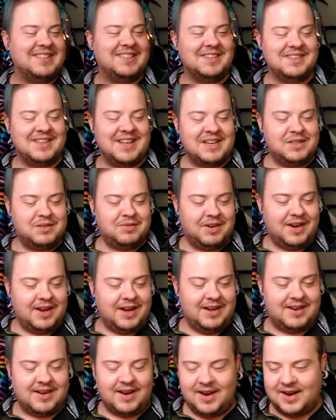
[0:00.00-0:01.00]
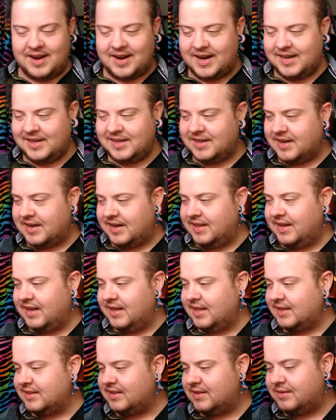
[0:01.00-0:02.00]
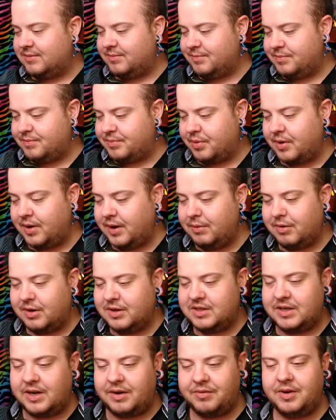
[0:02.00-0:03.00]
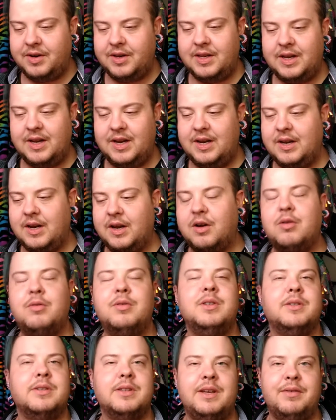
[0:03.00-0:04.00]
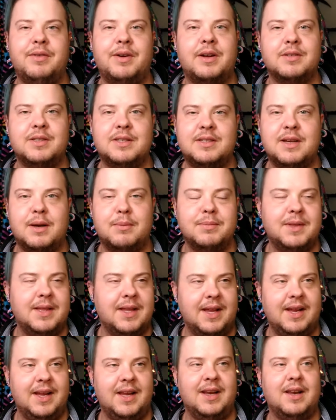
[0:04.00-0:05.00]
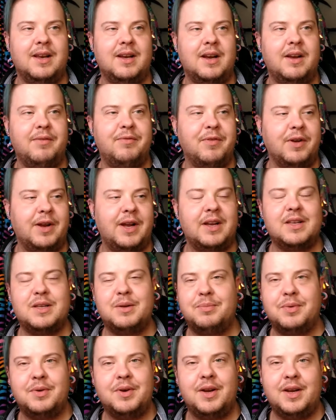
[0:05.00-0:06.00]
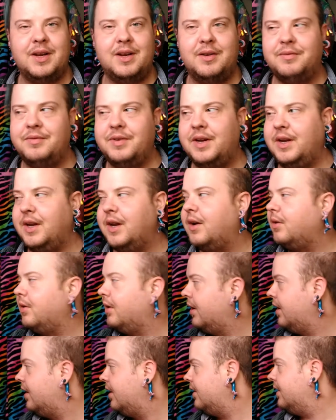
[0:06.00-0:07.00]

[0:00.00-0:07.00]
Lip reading: So that's what I got. I think that's pretty much everything. I always leave out something and then I forget to put it in a video.